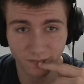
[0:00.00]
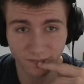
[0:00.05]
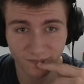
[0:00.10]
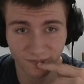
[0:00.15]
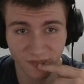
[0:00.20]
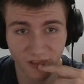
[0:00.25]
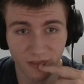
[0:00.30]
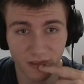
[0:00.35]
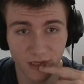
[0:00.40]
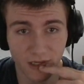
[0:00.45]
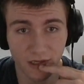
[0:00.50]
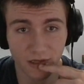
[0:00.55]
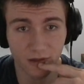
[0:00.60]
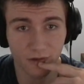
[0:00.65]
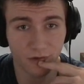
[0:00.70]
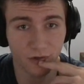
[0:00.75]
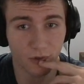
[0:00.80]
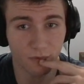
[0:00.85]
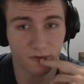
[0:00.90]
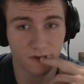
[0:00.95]
The
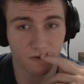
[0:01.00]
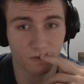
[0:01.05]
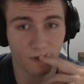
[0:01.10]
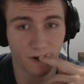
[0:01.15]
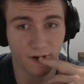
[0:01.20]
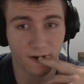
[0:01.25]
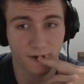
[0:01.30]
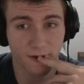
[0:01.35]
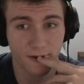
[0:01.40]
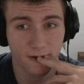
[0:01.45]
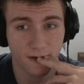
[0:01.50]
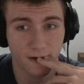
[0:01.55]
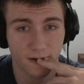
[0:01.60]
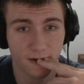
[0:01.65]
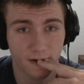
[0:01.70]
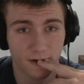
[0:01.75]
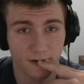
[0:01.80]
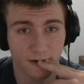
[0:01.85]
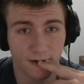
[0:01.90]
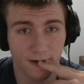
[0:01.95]
newest one.
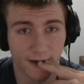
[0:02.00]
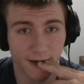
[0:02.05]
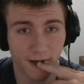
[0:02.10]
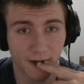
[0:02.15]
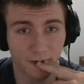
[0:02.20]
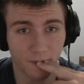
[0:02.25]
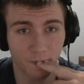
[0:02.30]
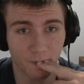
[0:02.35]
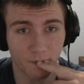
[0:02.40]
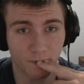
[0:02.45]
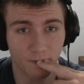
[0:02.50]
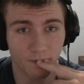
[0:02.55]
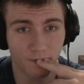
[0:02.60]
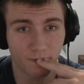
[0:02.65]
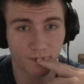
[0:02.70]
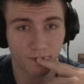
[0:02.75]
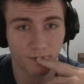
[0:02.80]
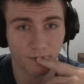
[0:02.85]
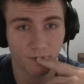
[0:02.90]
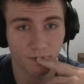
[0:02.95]

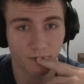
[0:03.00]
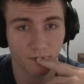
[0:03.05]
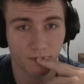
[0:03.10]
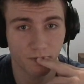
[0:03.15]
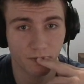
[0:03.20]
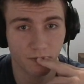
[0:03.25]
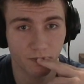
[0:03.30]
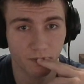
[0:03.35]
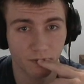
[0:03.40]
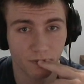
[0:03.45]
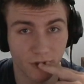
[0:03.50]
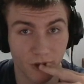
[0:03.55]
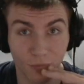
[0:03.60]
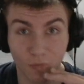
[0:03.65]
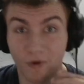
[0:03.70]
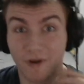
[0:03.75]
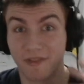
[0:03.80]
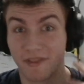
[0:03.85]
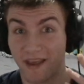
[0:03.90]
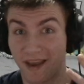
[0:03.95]
The
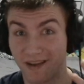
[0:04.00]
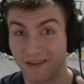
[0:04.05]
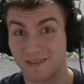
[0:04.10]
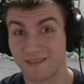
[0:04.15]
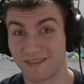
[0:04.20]
one that